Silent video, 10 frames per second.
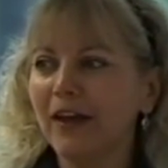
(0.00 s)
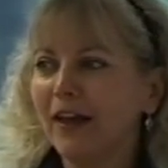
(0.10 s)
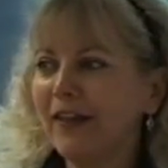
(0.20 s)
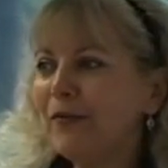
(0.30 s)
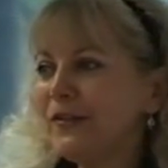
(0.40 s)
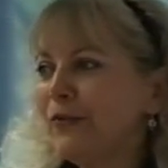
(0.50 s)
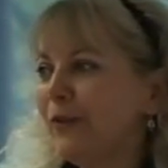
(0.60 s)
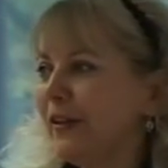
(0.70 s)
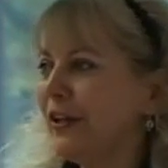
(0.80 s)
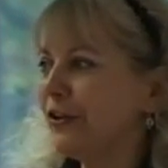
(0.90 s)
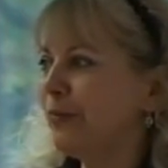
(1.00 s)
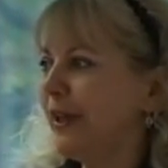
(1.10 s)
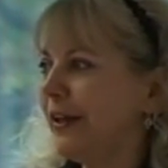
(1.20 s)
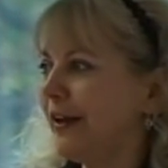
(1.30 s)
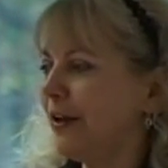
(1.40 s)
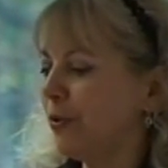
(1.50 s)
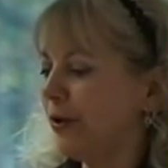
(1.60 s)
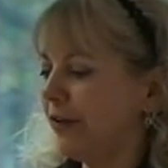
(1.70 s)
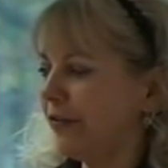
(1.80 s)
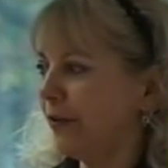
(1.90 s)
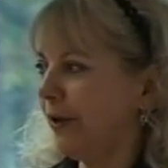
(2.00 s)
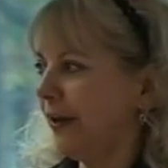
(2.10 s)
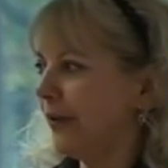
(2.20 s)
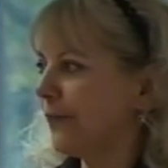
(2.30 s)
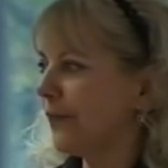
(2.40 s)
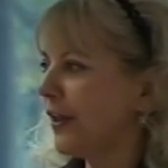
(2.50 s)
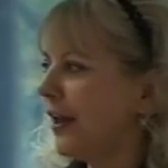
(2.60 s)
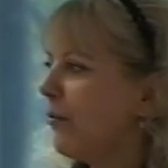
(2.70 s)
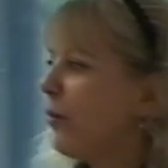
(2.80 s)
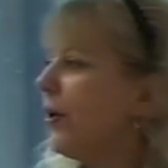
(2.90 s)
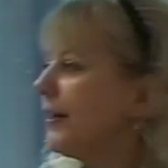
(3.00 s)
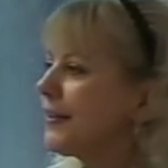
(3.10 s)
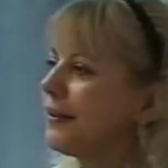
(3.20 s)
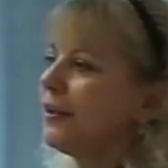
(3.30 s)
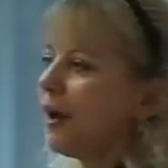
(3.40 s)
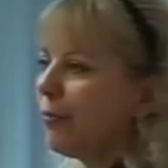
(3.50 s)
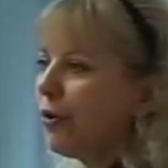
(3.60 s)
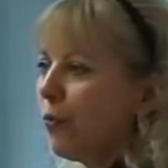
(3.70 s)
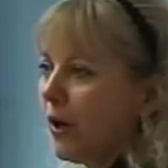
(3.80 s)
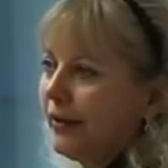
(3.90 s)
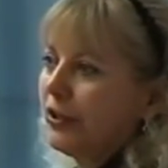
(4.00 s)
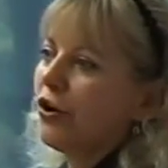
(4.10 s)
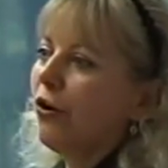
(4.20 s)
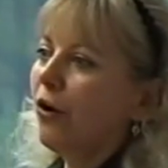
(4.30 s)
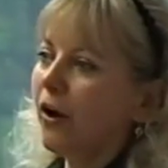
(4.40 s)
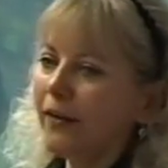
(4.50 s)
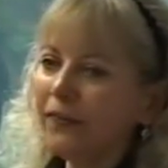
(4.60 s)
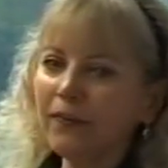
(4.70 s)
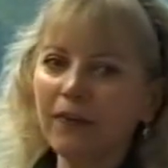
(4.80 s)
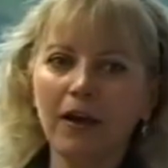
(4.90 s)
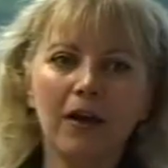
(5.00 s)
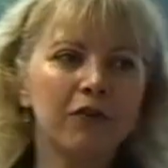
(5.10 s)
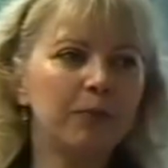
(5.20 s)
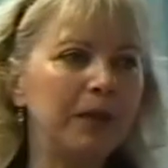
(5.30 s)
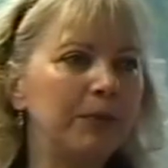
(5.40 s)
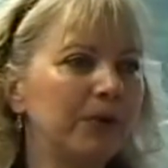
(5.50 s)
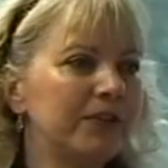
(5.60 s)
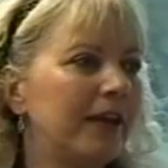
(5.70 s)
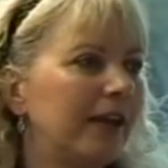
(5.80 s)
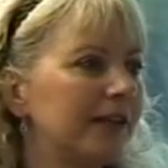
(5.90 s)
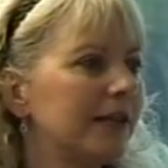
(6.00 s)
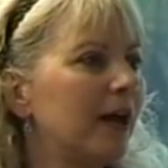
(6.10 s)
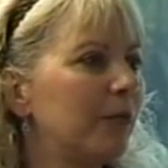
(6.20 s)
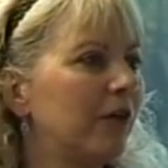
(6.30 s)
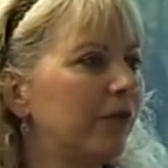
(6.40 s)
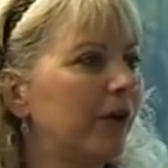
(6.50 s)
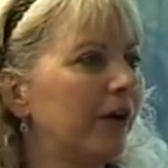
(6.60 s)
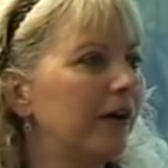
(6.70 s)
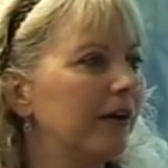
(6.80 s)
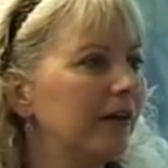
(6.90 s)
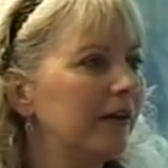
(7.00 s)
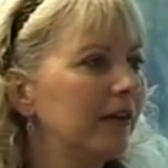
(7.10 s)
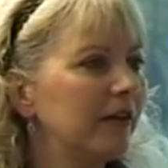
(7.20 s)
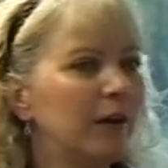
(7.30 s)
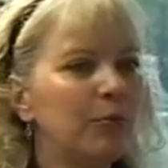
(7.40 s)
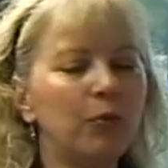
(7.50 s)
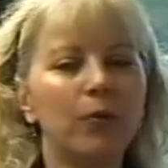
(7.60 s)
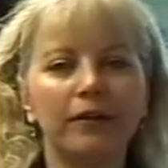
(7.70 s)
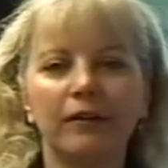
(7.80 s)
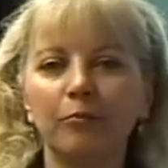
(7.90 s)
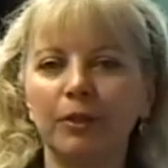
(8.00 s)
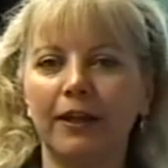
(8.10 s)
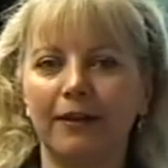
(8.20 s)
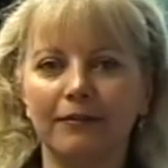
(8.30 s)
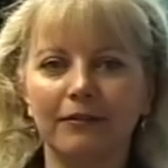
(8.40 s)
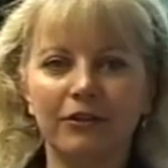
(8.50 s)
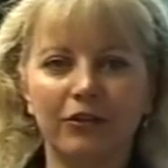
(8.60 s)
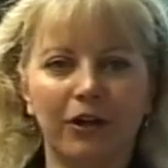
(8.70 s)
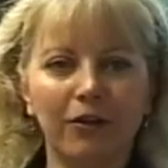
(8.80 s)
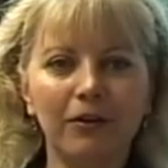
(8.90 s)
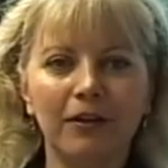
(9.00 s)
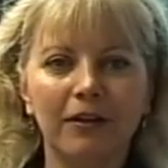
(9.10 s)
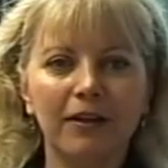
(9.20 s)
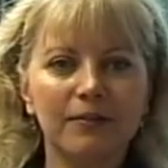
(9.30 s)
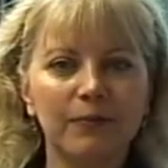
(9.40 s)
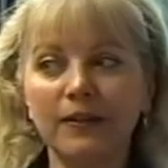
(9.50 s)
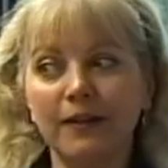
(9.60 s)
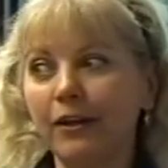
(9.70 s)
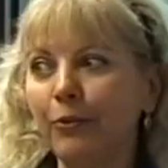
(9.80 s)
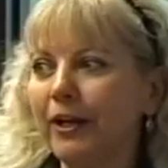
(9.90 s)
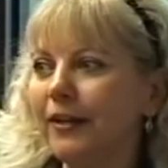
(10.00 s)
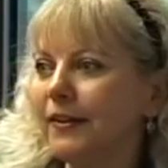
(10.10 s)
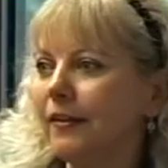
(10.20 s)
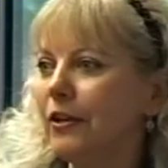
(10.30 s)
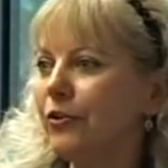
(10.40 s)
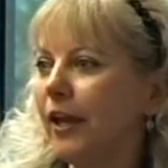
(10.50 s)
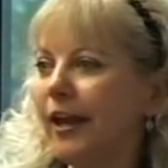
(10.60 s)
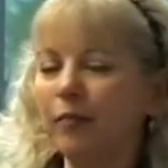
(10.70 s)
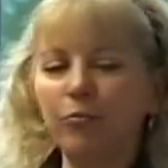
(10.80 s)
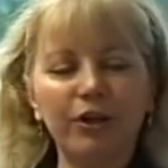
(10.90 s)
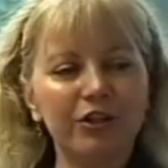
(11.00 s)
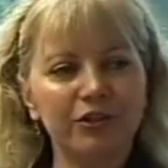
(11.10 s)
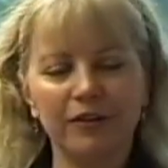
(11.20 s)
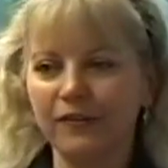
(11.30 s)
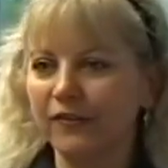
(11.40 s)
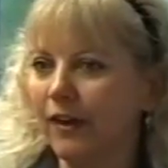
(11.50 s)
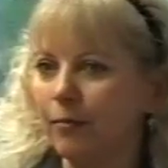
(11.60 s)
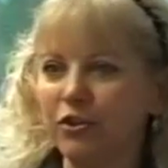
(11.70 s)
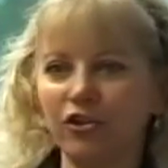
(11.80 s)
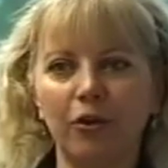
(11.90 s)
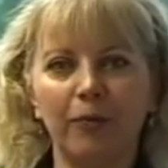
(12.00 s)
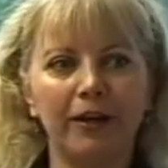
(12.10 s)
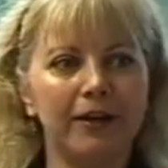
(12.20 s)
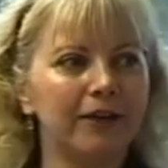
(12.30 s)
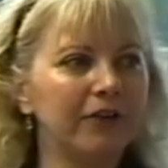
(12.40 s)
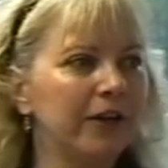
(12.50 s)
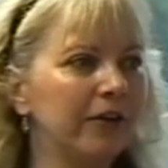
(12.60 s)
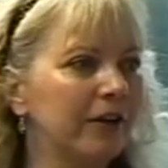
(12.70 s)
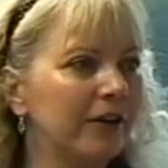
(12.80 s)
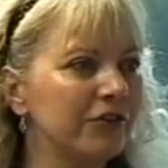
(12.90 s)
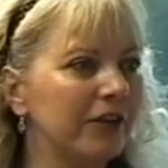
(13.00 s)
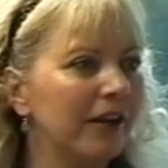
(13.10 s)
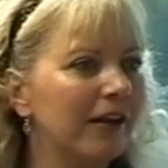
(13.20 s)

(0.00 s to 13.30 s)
And that was a really good beginning point for me. I mean, what's the number one cause for people taking time off work. The number one complaint, do you know? I know what it is in the UK. I'm pretty sure it's the same in Germany and every other country.